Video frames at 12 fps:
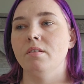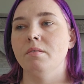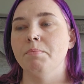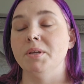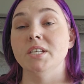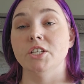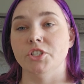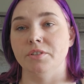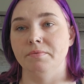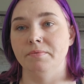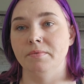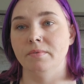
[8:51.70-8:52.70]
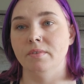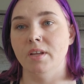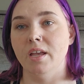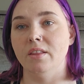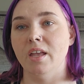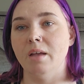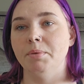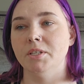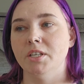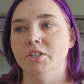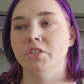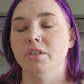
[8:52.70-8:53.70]
petition, and that
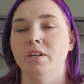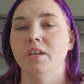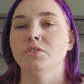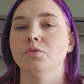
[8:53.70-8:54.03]
petition has